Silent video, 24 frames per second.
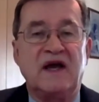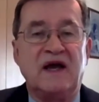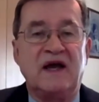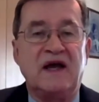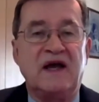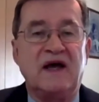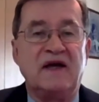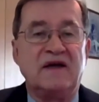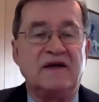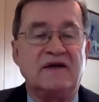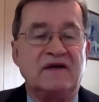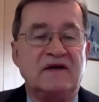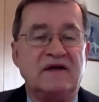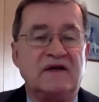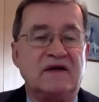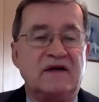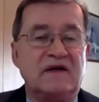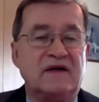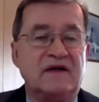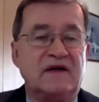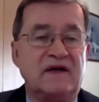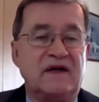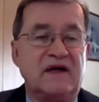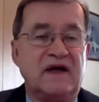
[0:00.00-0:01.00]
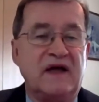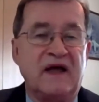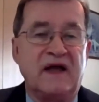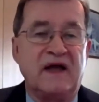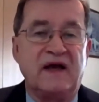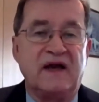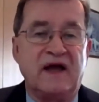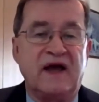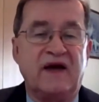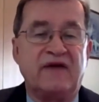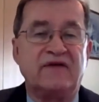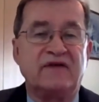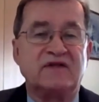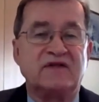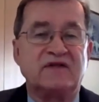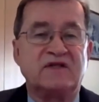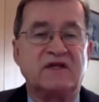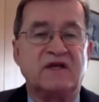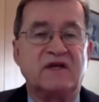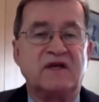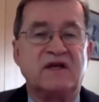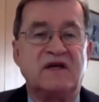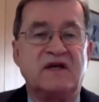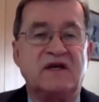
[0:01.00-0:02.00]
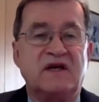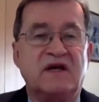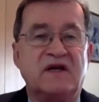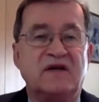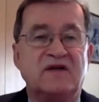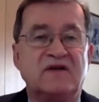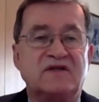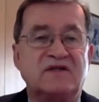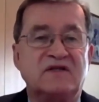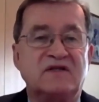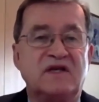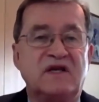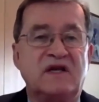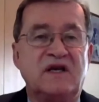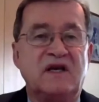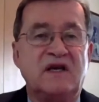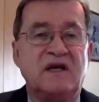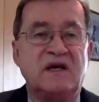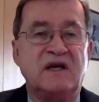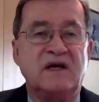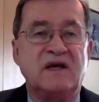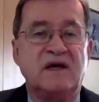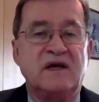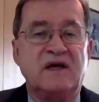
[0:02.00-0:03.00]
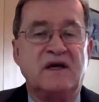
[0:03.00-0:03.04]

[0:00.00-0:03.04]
and have a study done to see